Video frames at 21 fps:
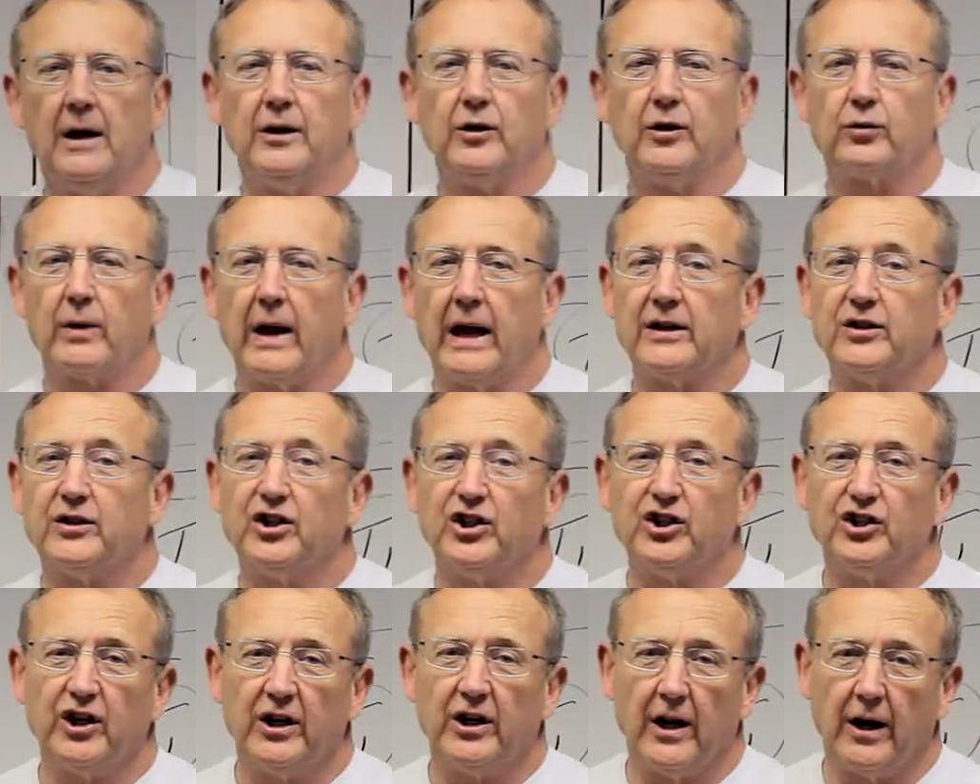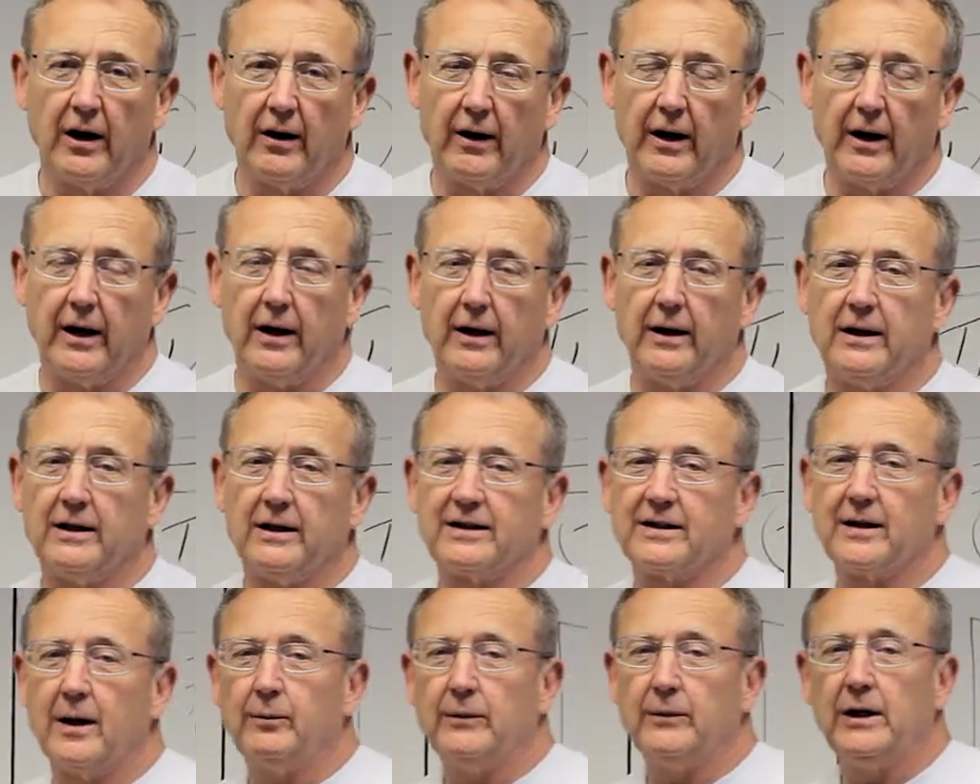Transition area is
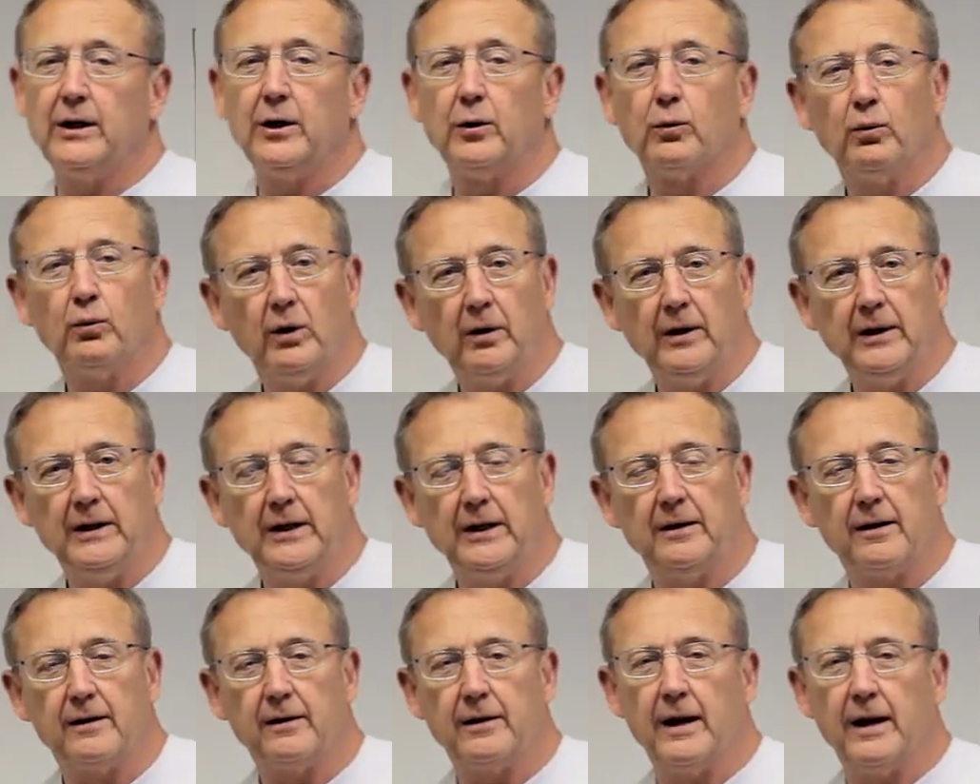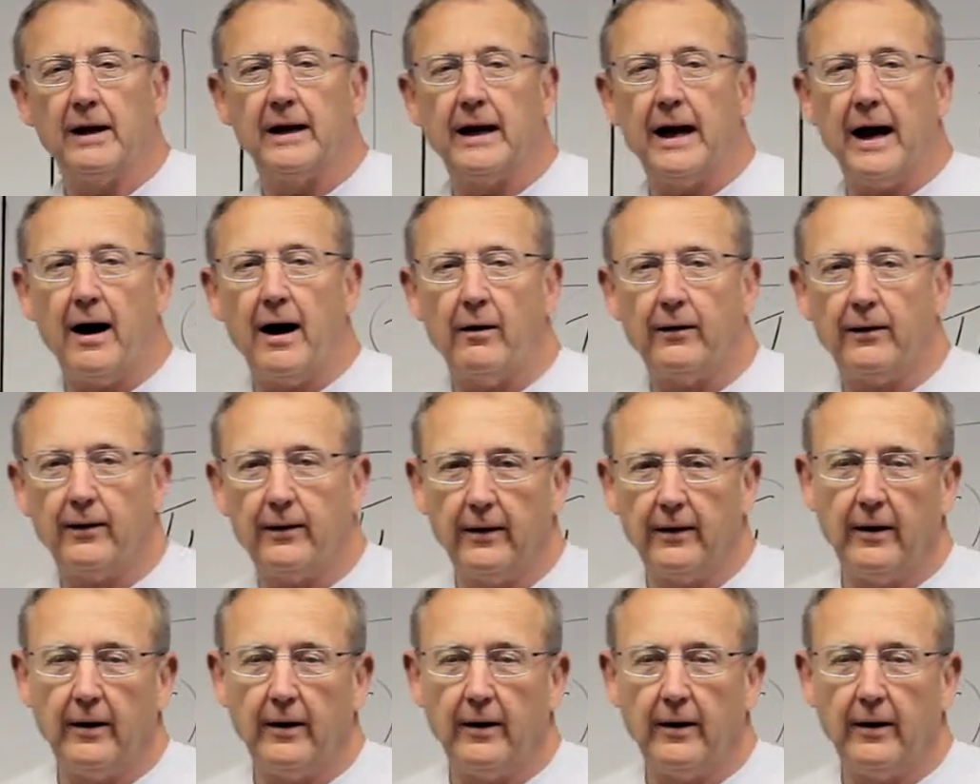something you really need to think out.